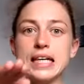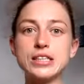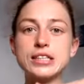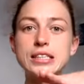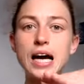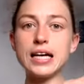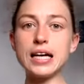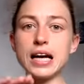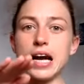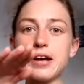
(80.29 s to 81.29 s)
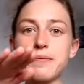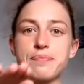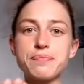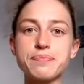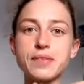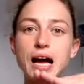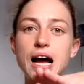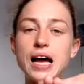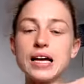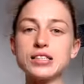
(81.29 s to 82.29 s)
Cycling,
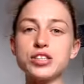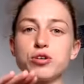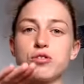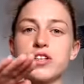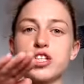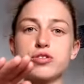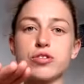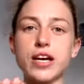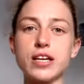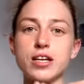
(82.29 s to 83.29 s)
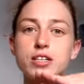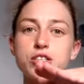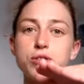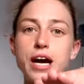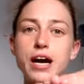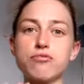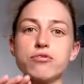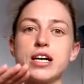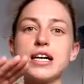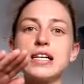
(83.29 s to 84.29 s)
as you're in trainers, you get a
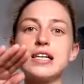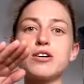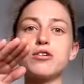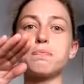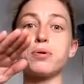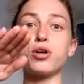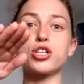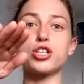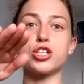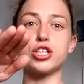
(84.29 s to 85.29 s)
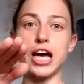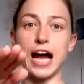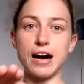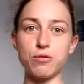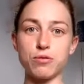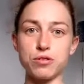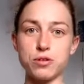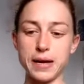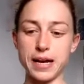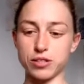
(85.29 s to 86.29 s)
really good push down on
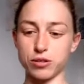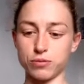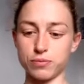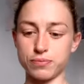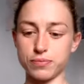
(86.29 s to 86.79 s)
the pedal,